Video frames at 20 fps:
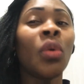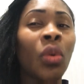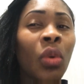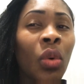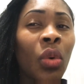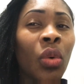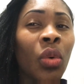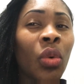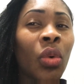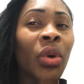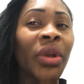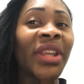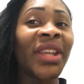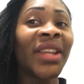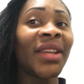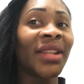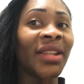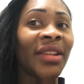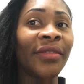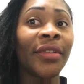or you
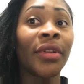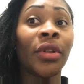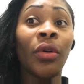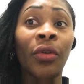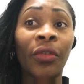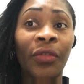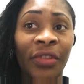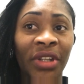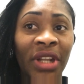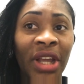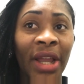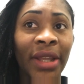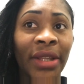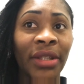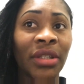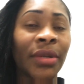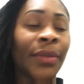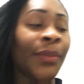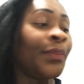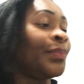can leave it
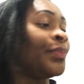overnight